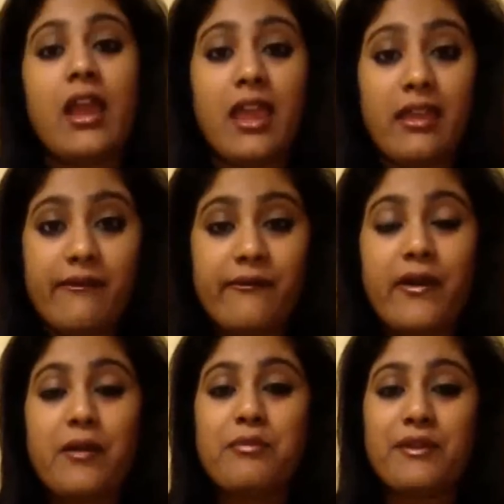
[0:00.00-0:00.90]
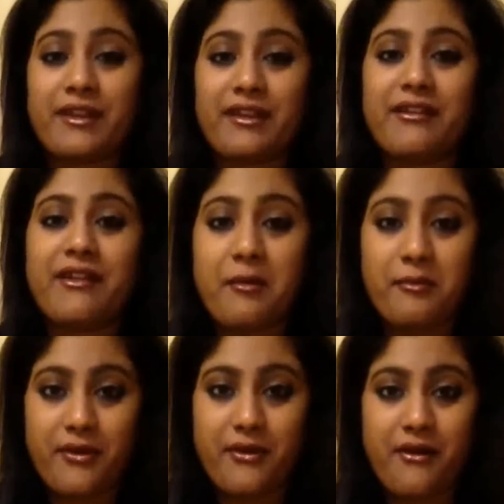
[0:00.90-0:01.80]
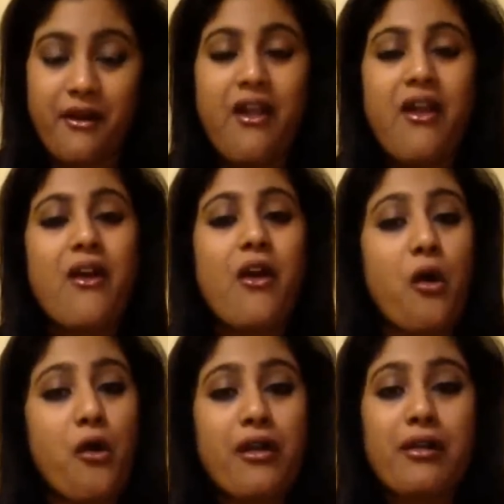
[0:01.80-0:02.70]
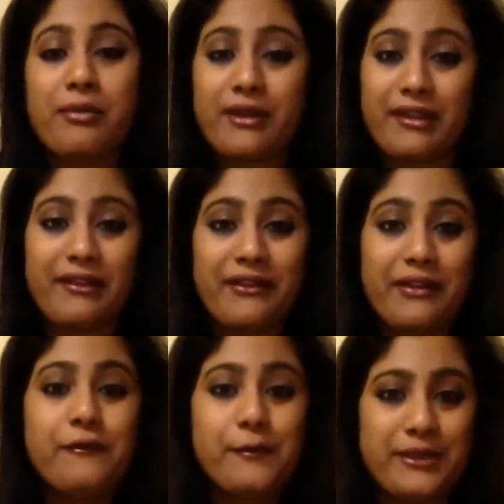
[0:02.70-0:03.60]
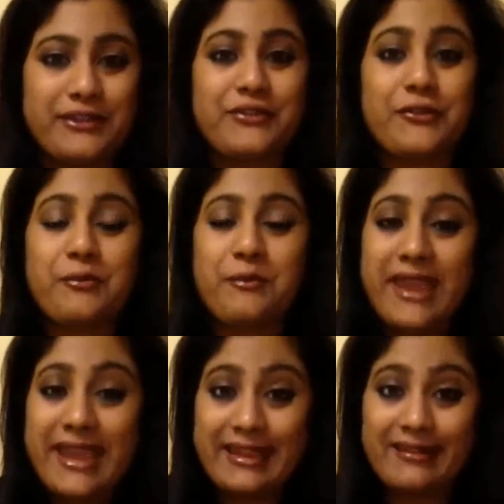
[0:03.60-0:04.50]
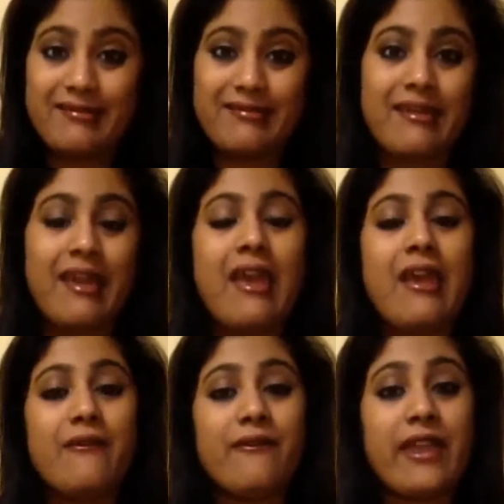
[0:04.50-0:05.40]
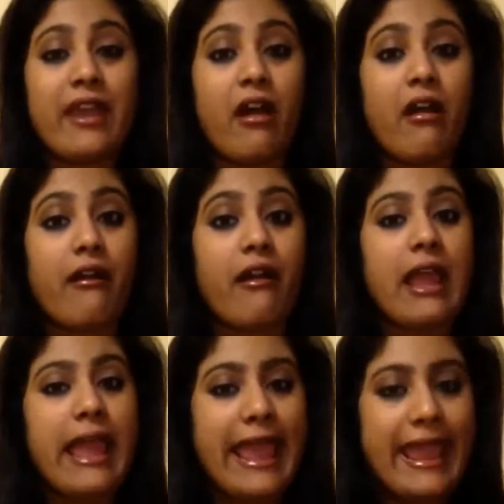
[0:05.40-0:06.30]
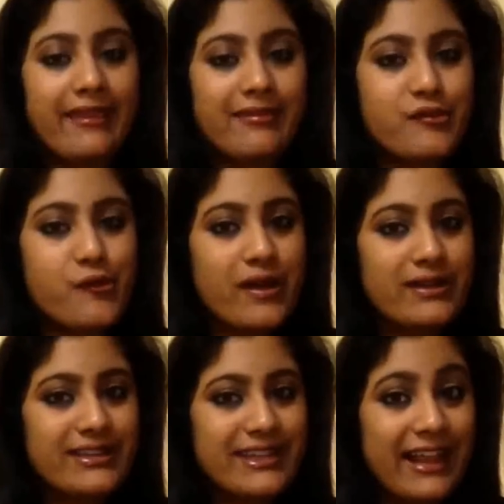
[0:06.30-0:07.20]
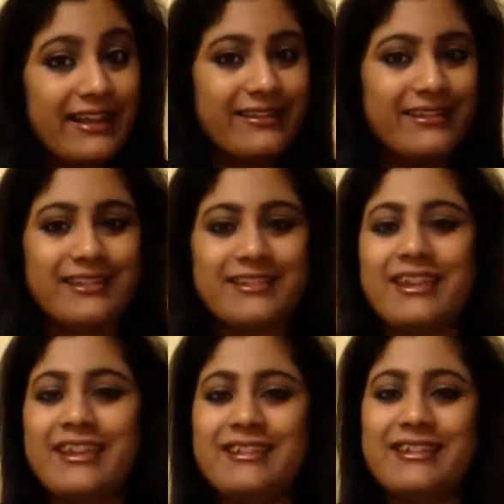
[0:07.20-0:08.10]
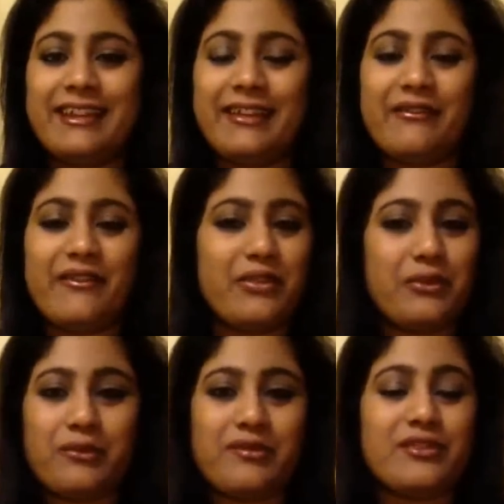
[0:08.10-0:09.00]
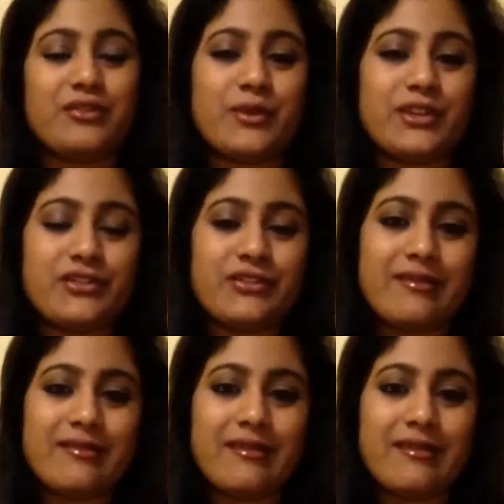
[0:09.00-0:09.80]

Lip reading: If a particular number or a particular information repeats, we are extra talented in dealing with those situations.